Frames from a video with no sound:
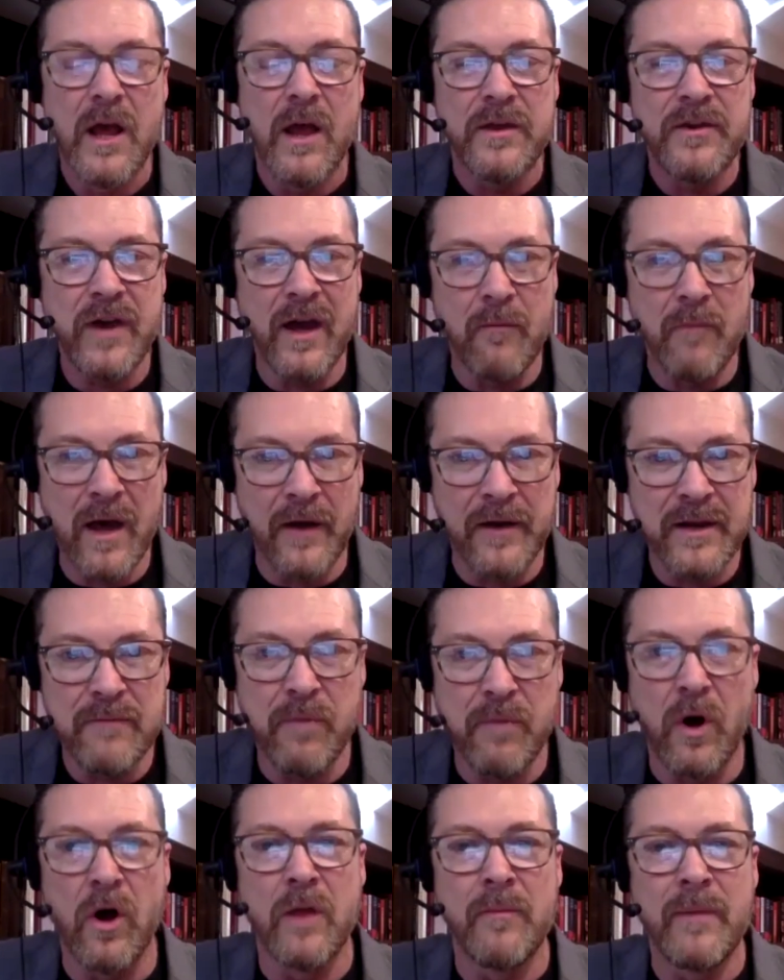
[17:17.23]
You got Mount
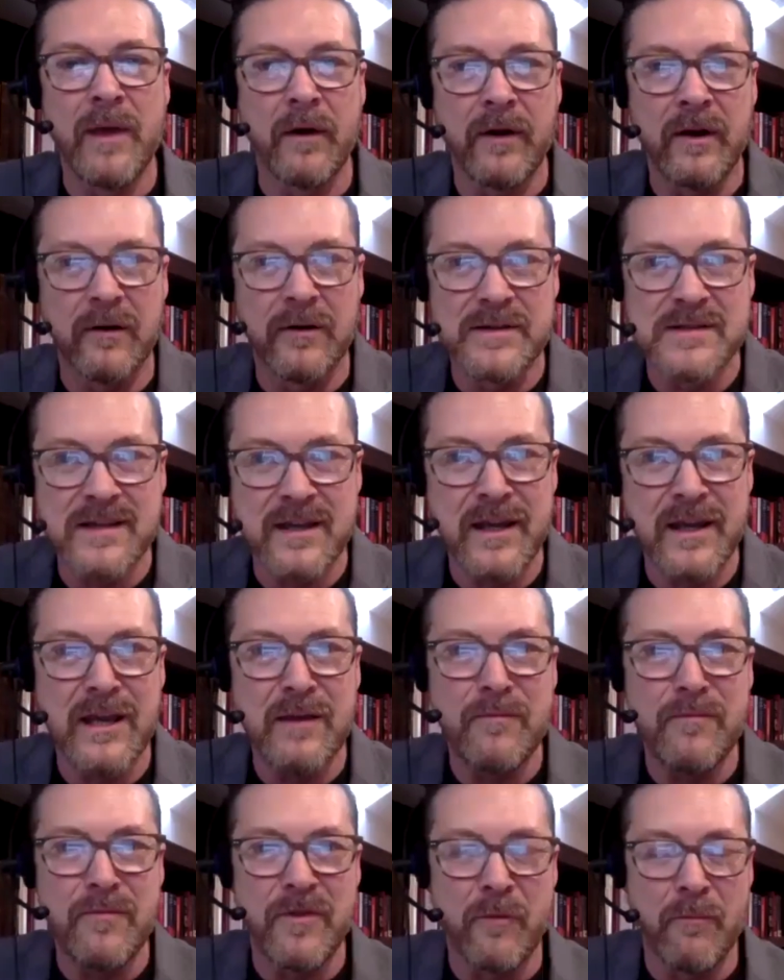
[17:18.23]
Ebal and Mount
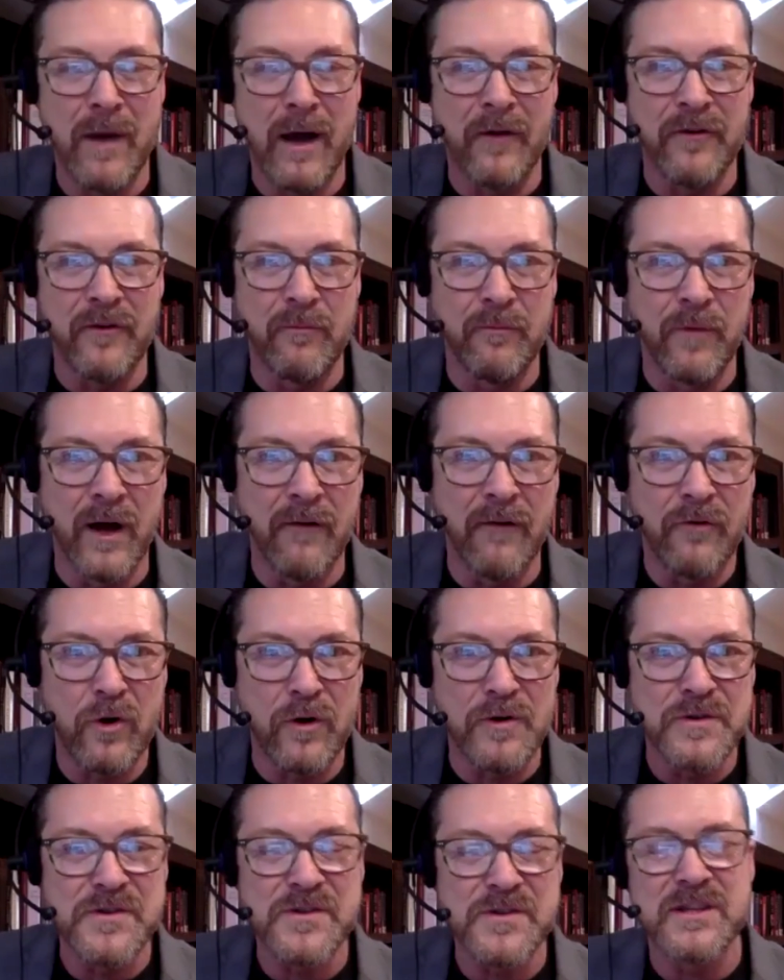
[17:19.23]
Gerizim, the mountain of
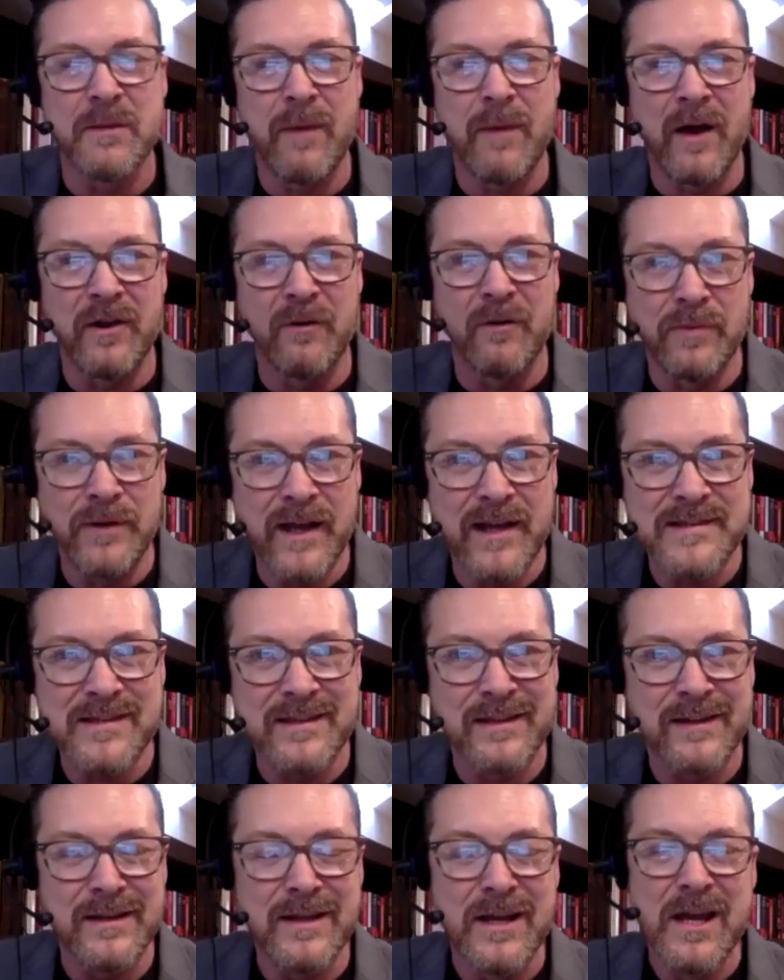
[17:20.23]
curses and the mountain of
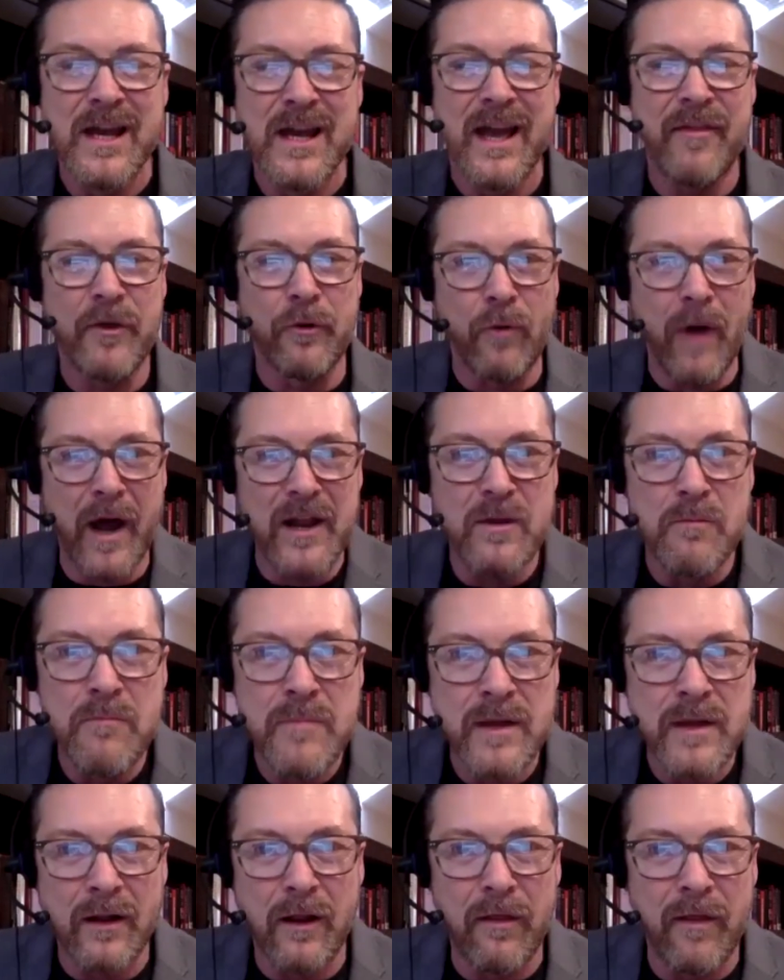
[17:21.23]
blessing, and then right in the
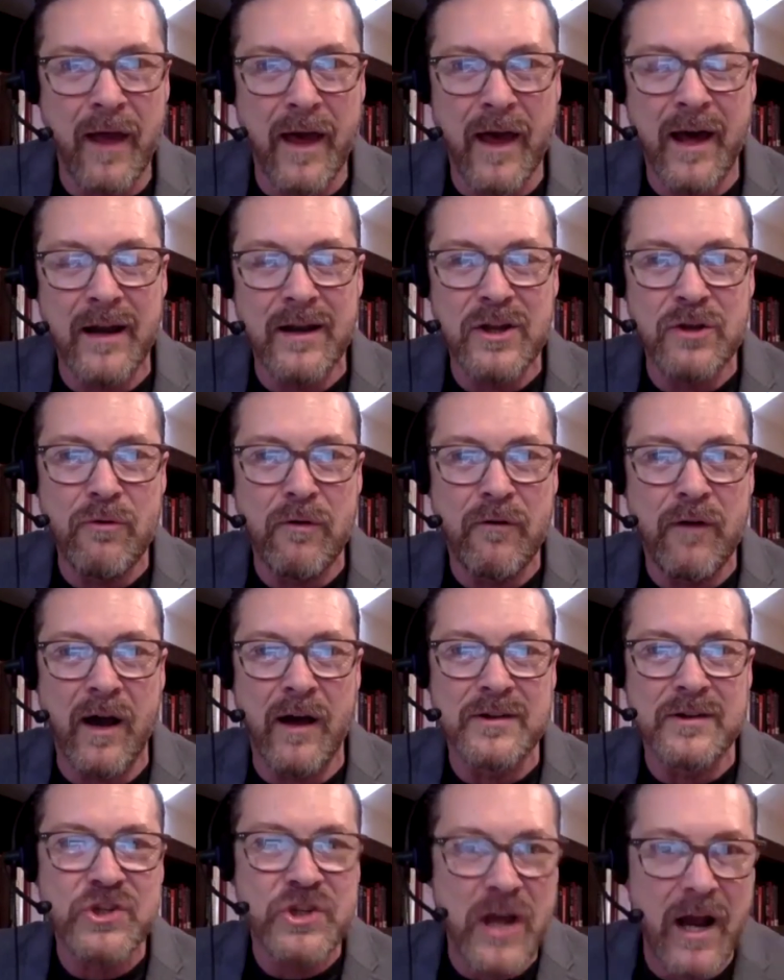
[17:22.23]
middle of that, you
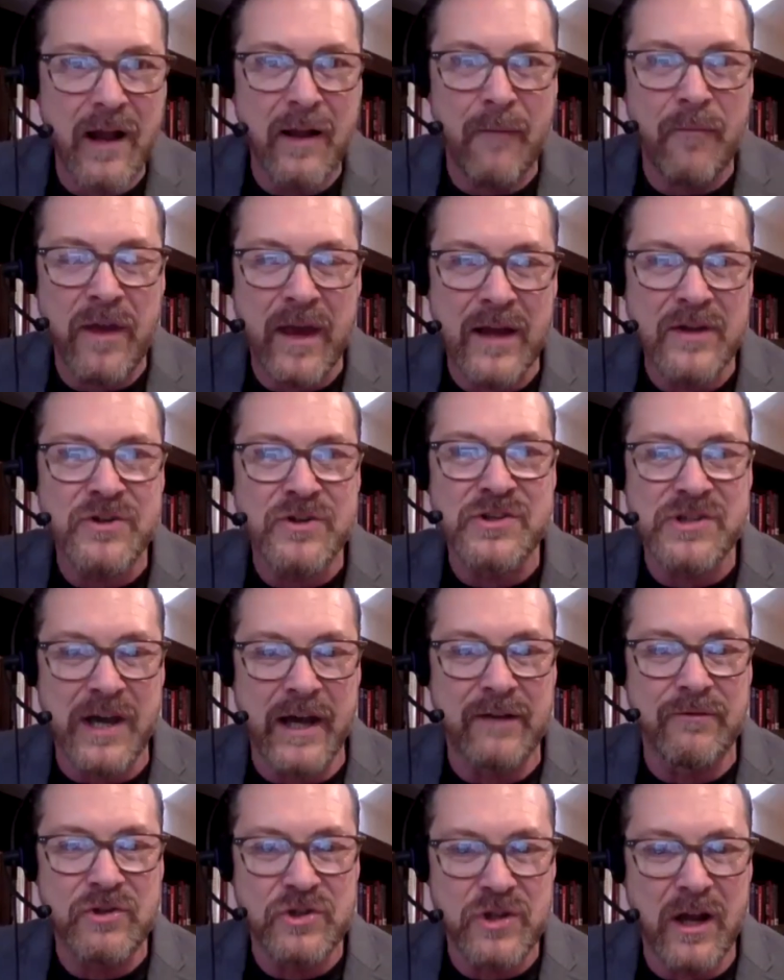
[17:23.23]
got Shechem, the ancient
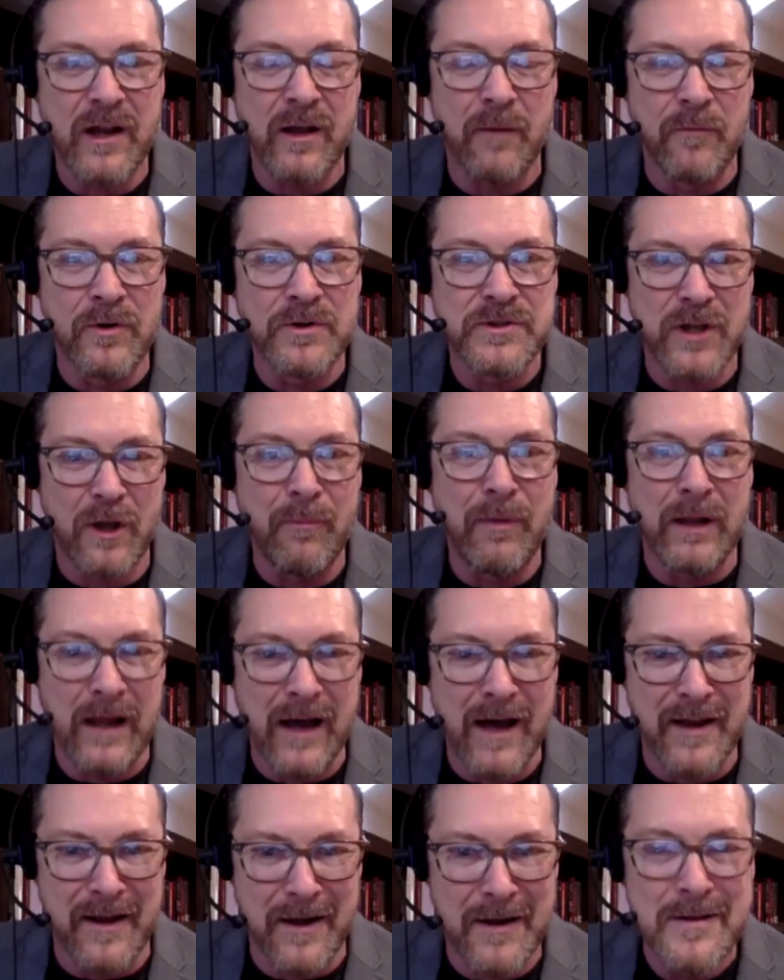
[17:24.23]
site of Shechem, or Tel
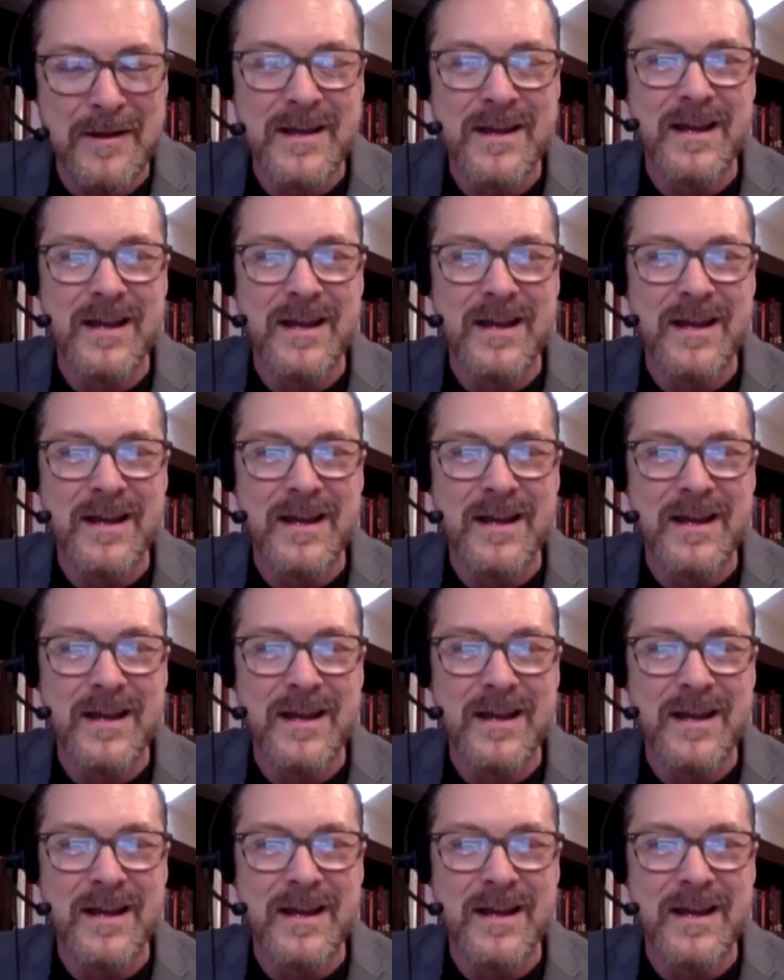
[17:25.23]
Balata,